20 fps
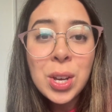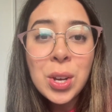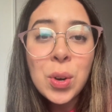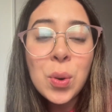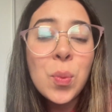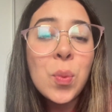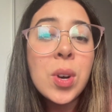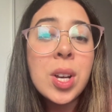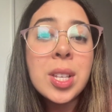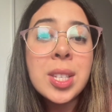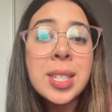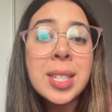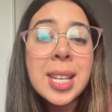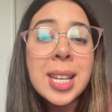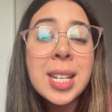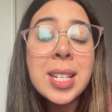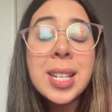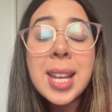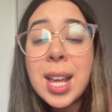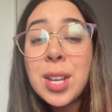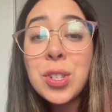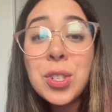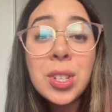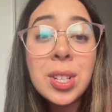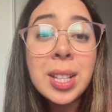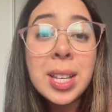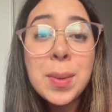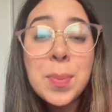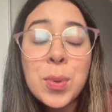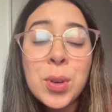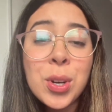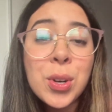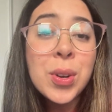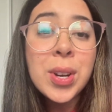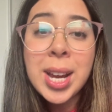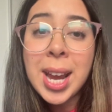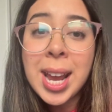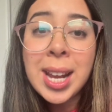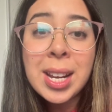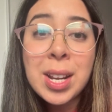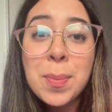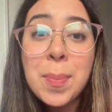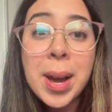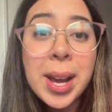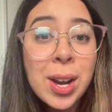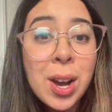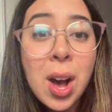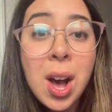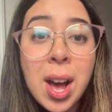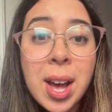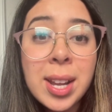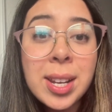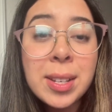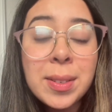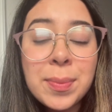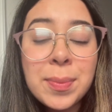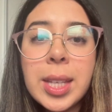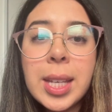was intentionally created by God.